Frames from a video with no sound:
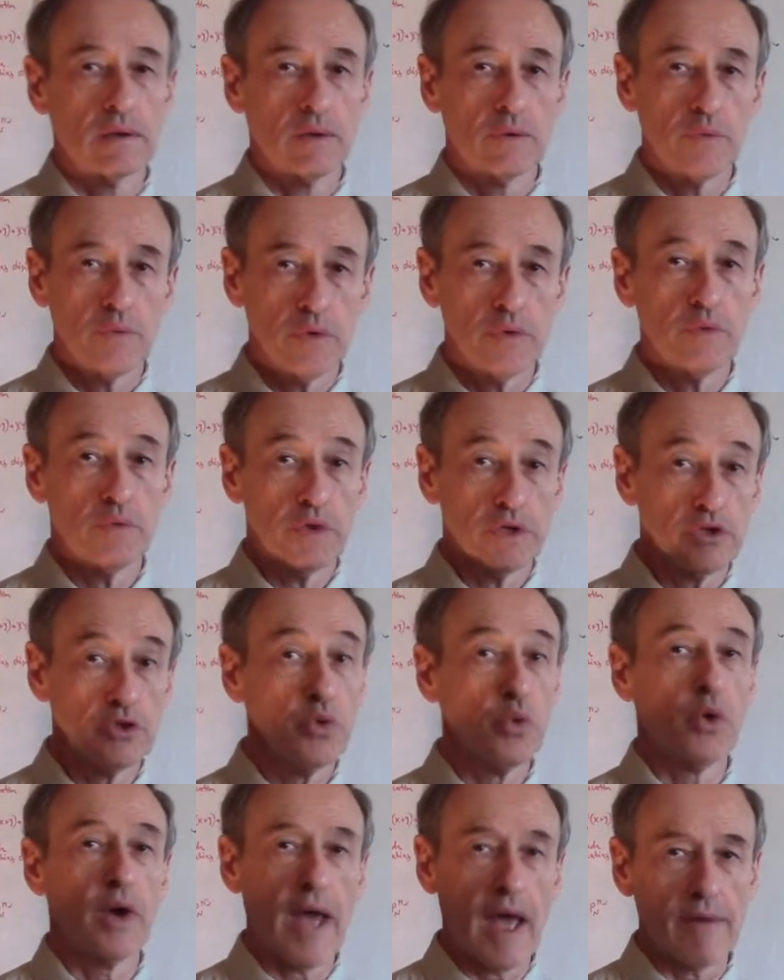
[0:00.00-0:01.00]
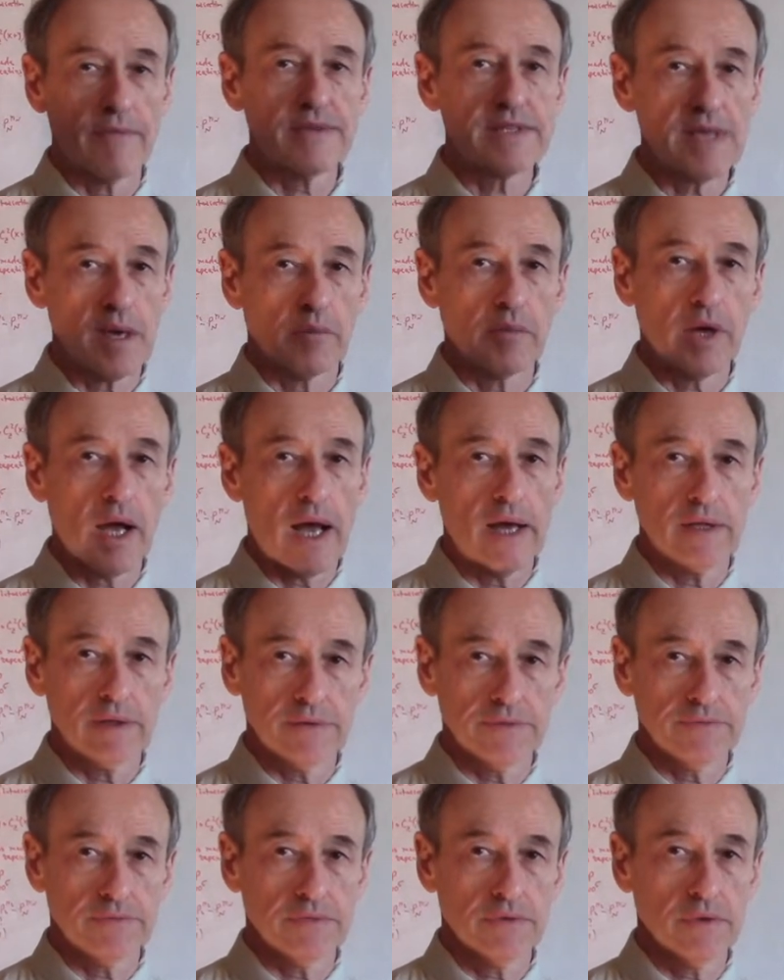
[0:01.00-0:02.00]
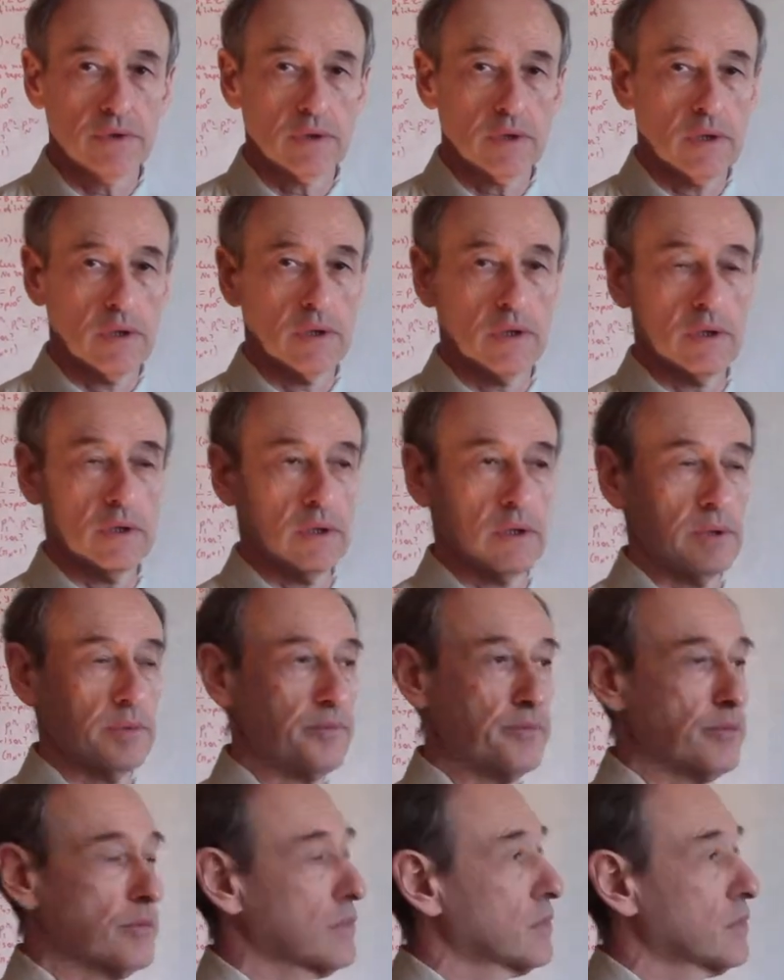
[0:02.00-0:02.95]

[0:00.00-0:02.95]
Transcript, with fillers: we, we do have some kind of um,